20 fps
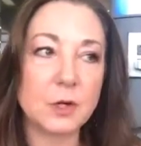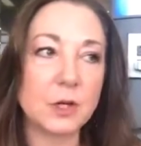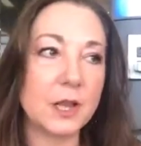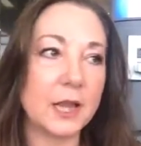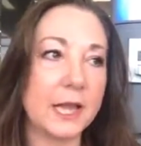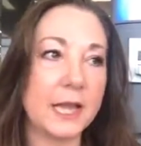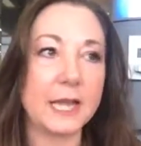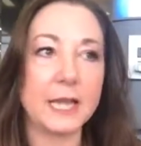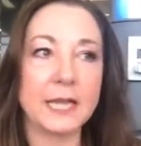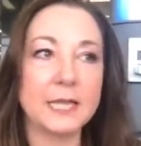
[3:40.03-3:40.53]

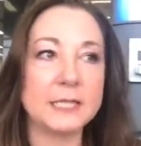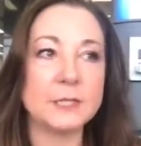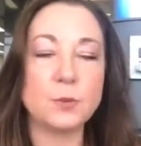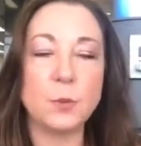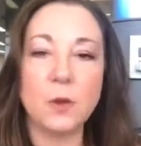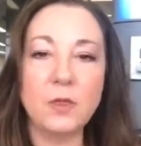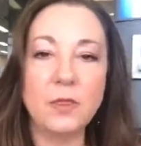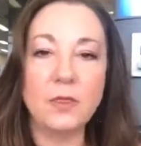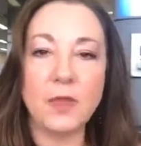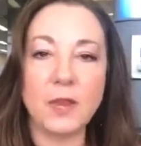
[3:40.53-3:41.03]
Like, it's
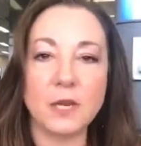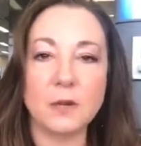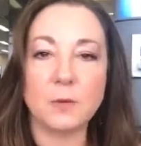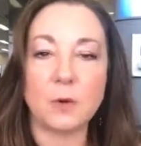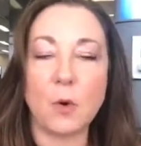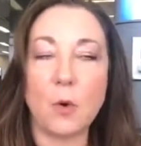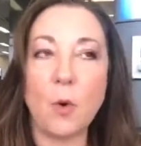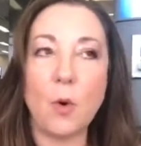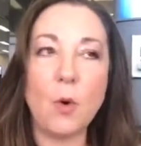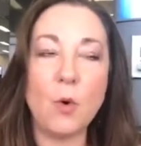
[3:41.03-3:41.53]
one thing to
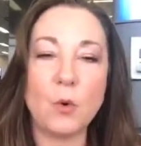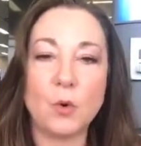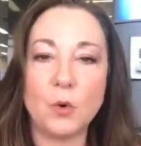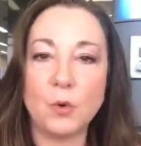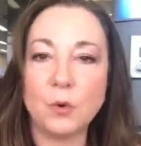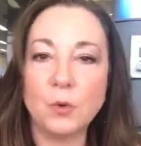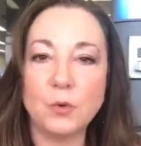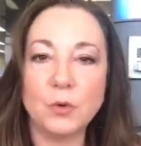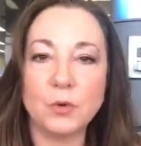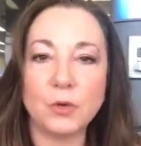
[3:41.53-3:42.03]
go, oh,
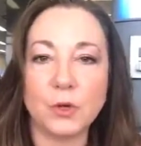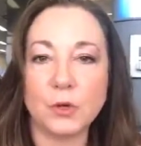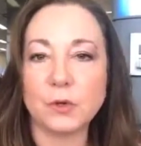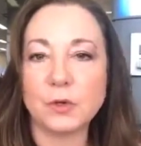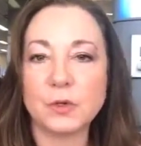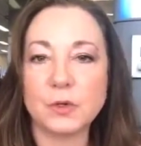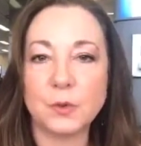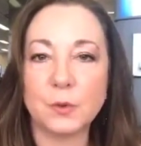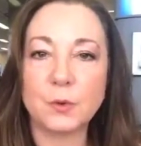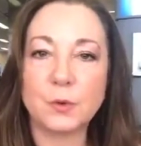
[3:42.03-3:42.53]
cool, you're
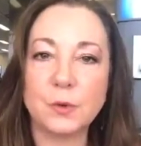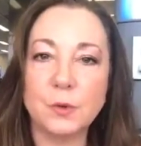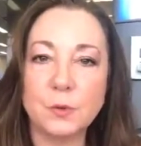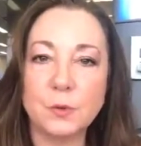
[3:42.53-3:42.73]
so